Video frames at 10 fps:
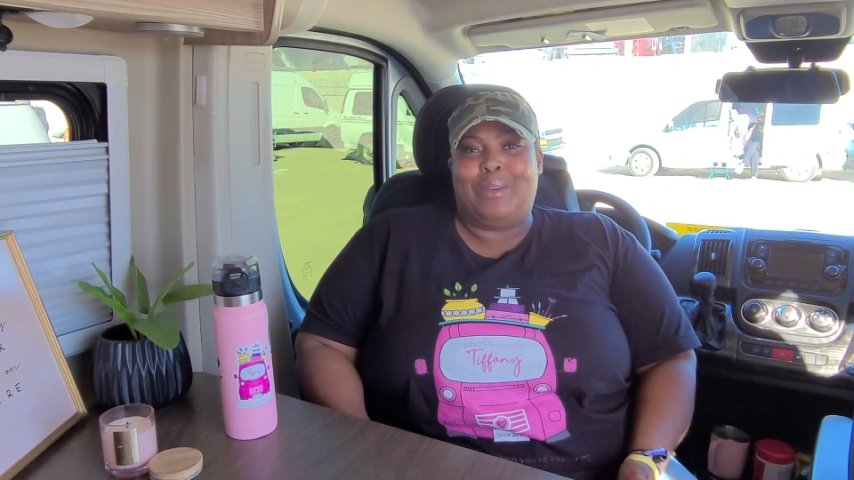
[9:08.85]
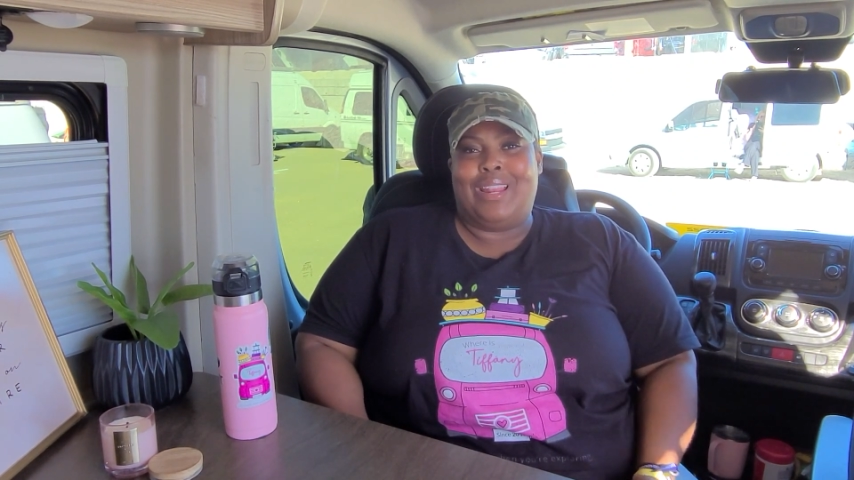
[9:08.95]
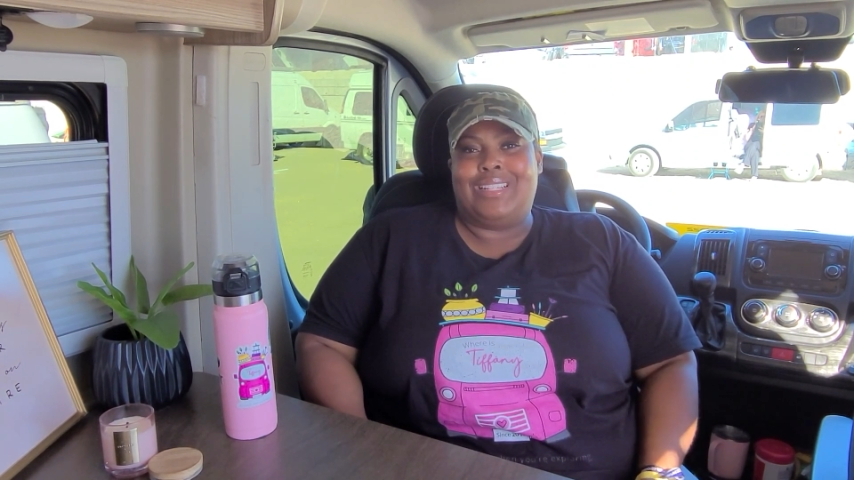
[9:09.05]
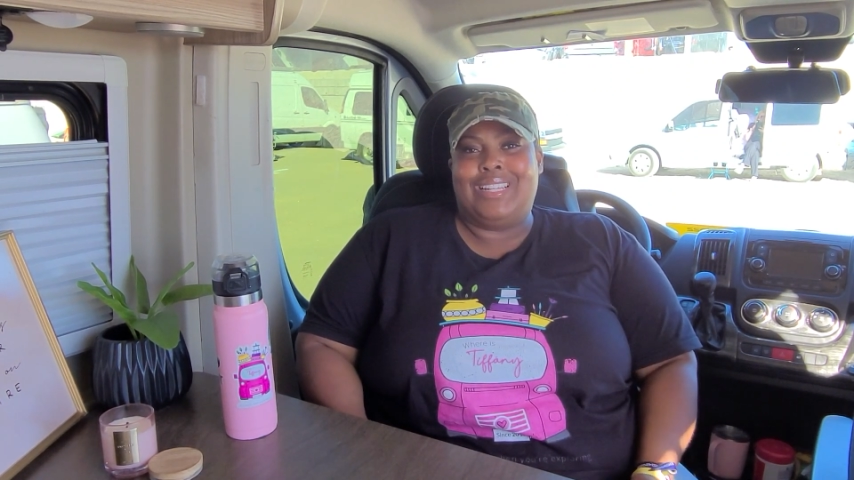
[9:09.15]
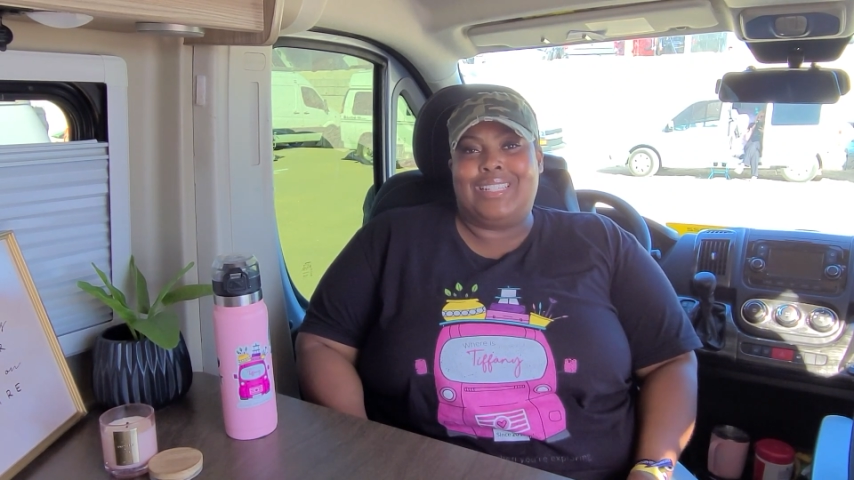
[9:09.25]
got
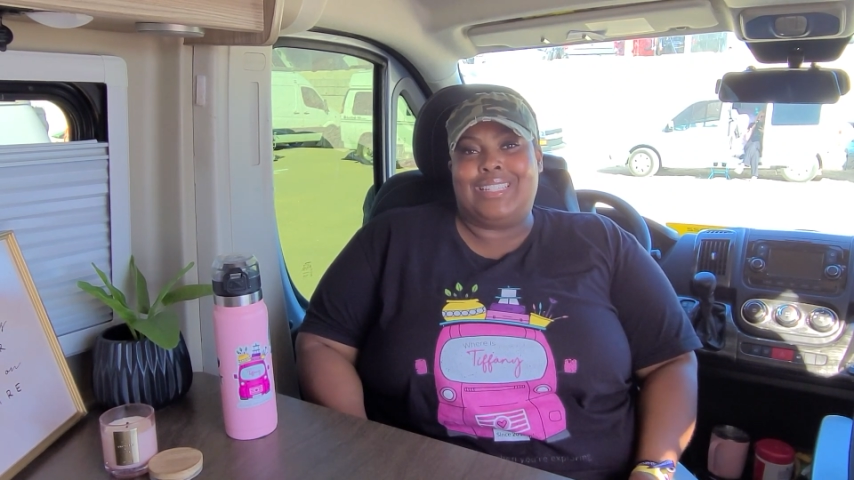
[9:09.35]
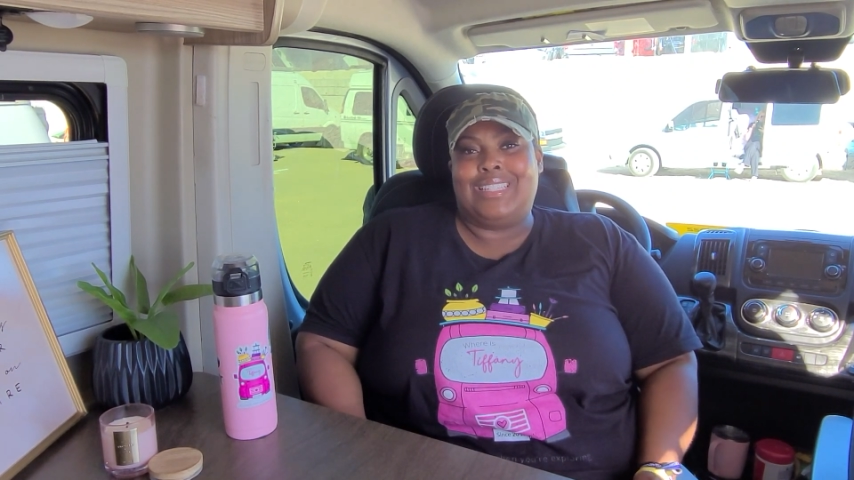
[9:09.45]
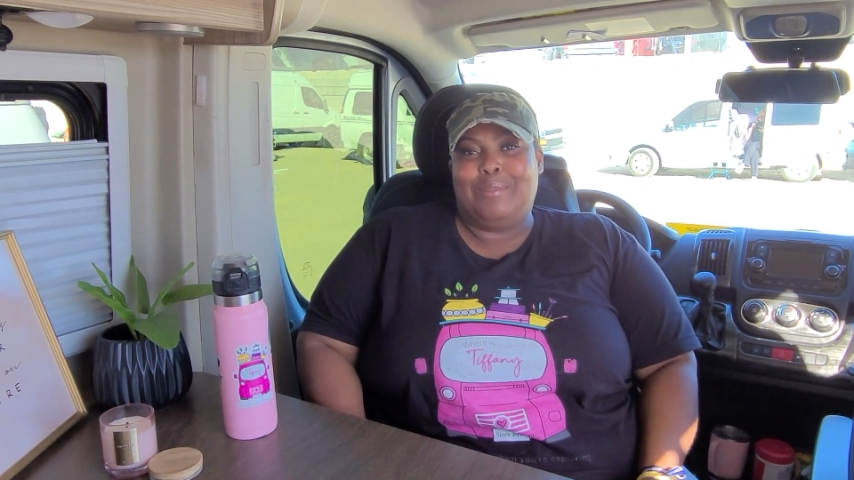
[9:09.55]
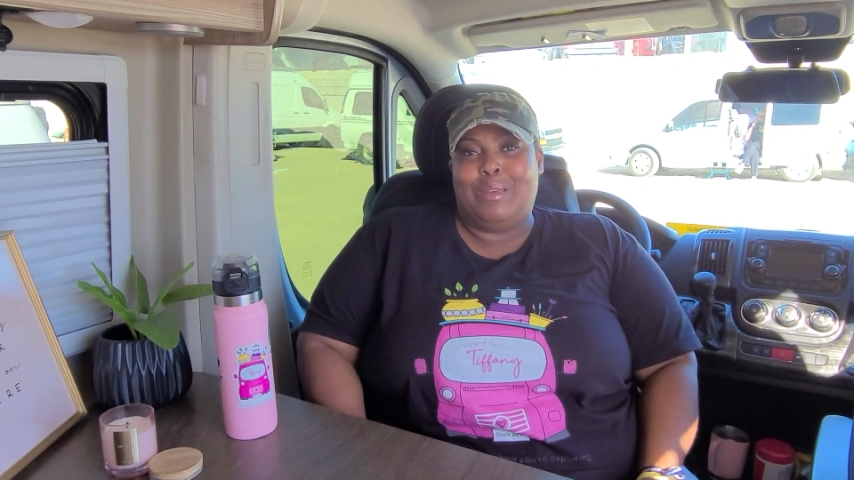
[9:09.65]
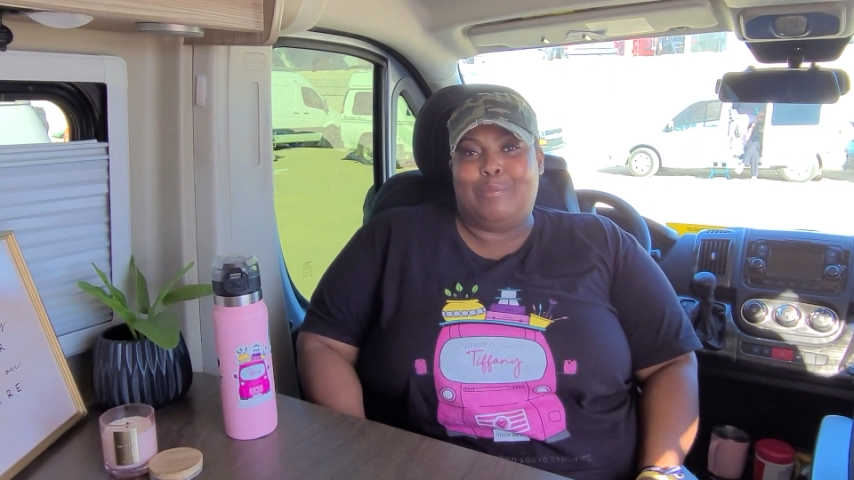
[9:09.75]
a chance to
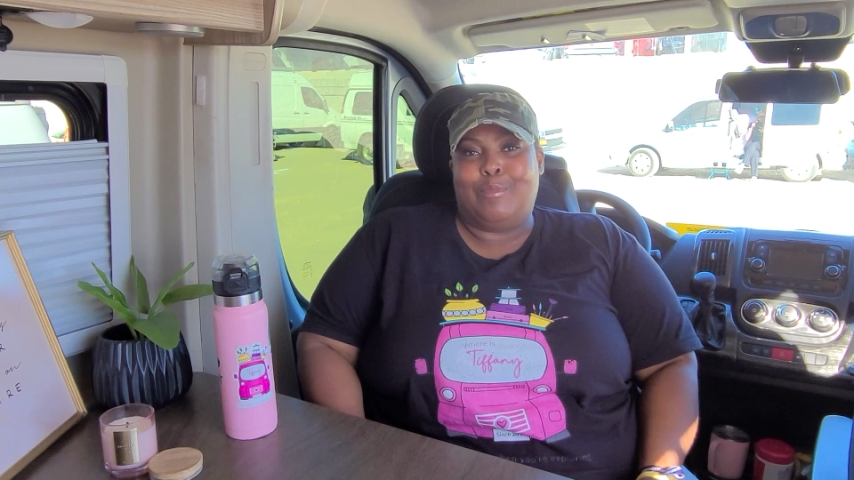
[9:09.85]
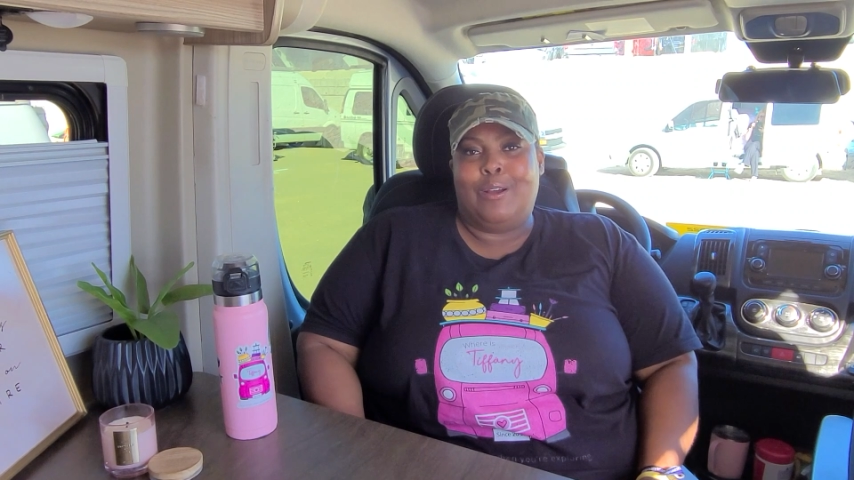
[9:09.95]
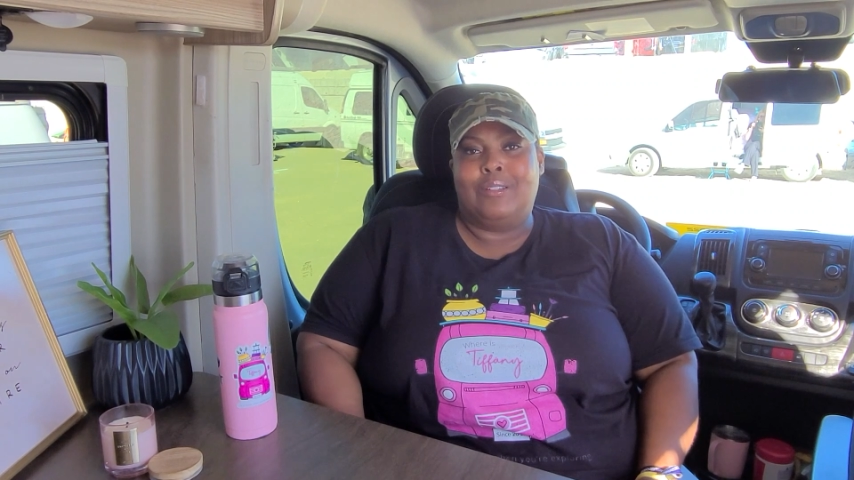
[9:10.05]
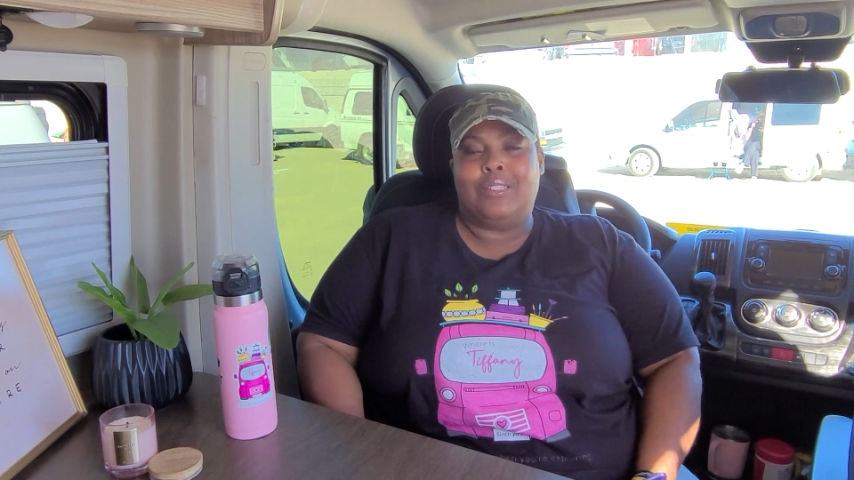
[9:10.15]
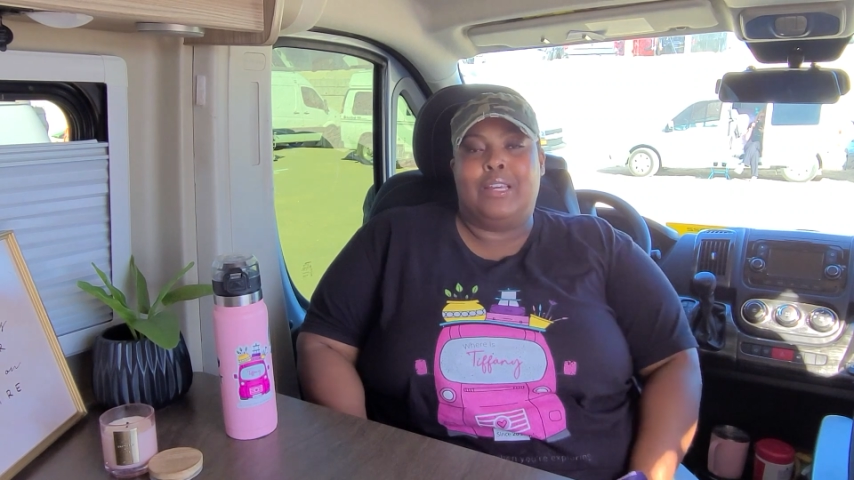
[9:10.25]
see me in
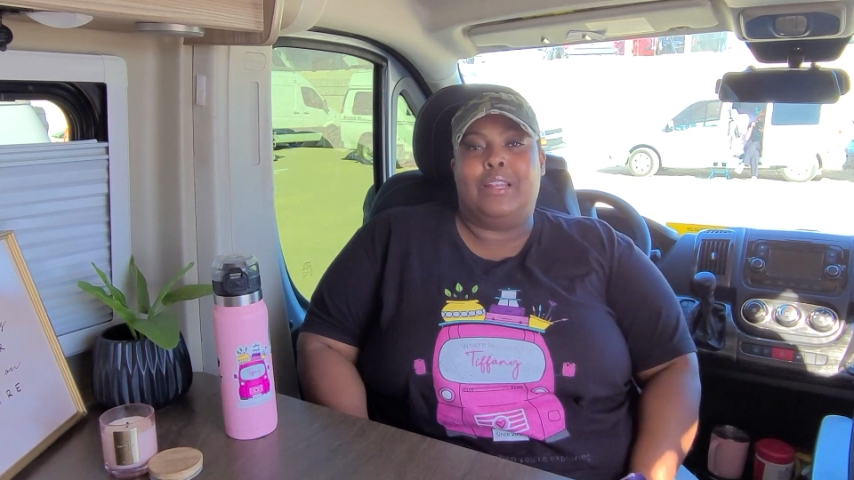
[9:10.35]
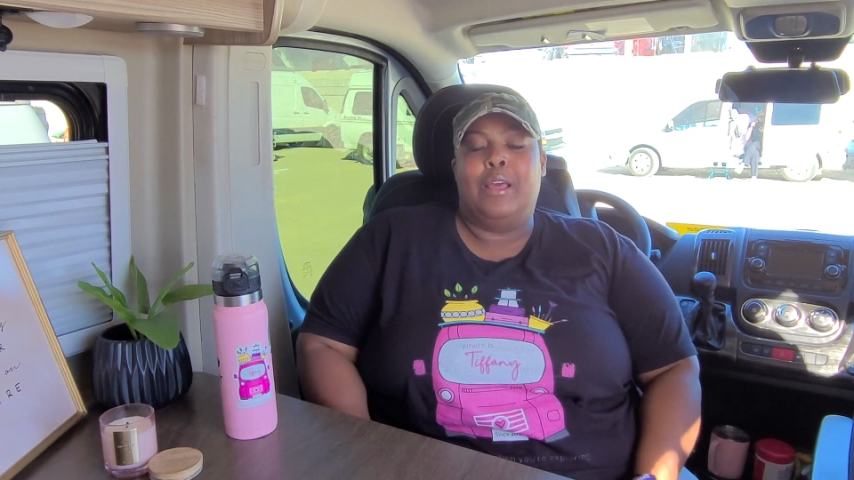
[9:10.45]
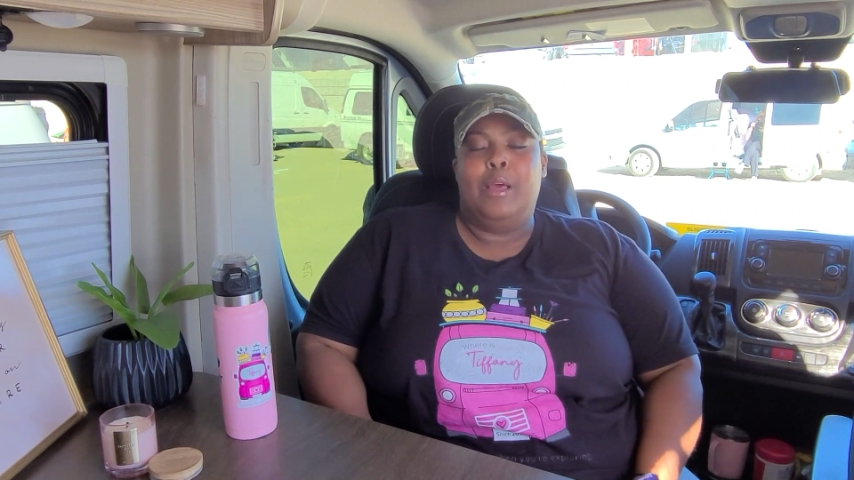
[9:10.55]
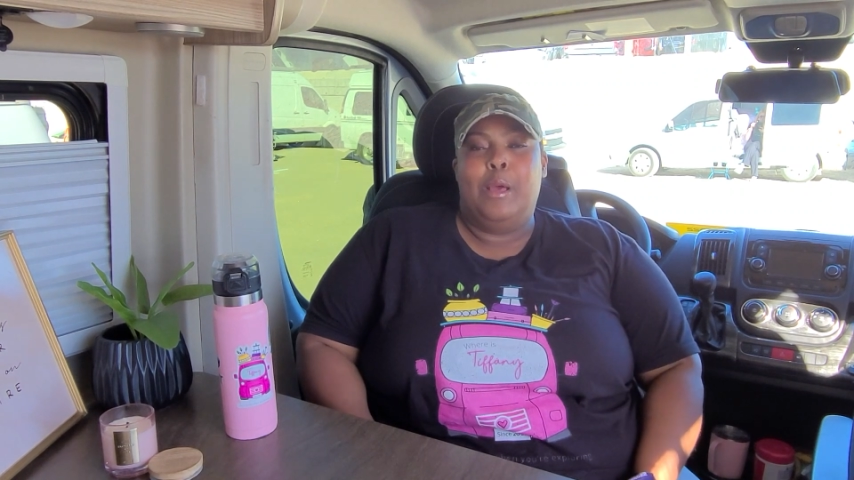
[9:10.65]
person.